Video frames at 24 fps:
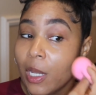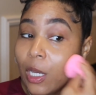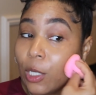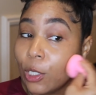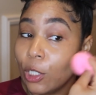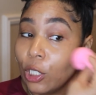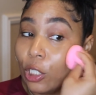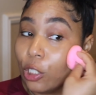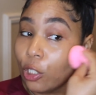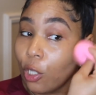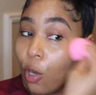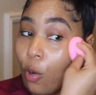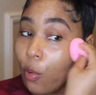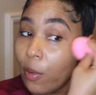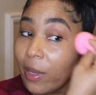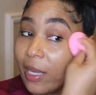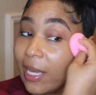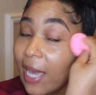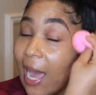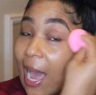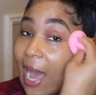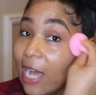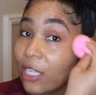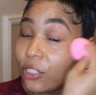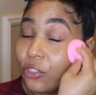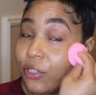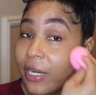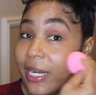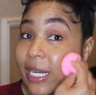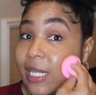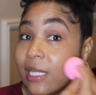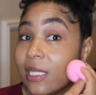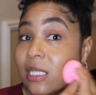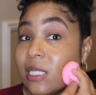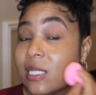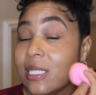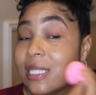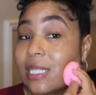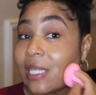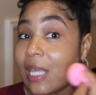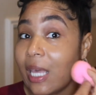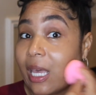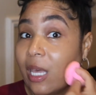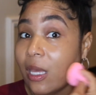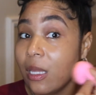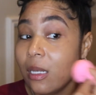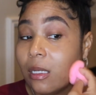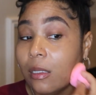glowy hydrated
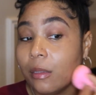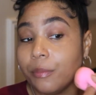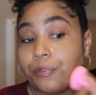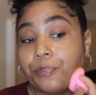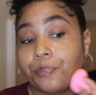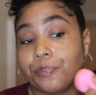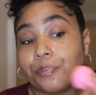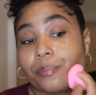skin,